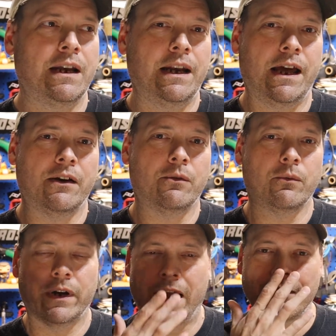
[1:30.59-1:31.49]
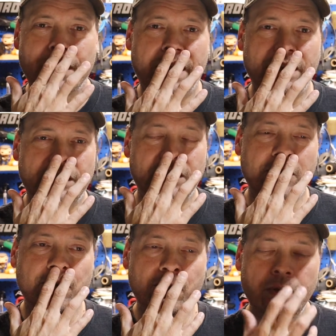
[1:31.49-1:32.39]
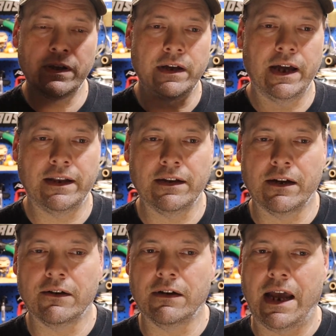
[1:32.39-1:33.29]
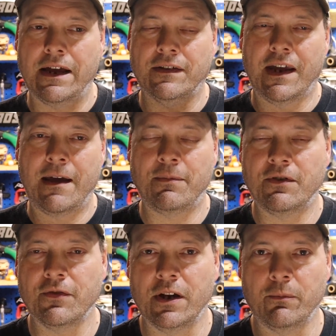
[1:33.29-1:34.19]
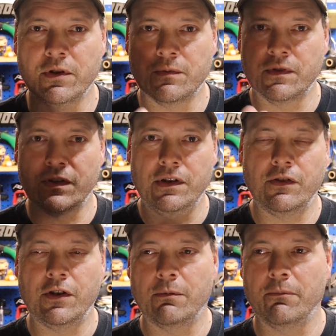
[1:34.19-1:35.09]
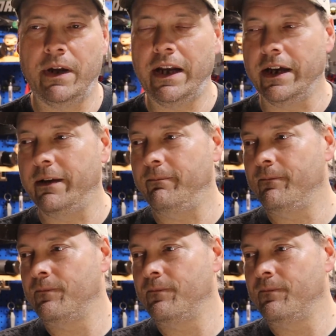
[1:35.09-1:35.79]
Now what I ran into at our last camping trip, which was the YouTuber meetup,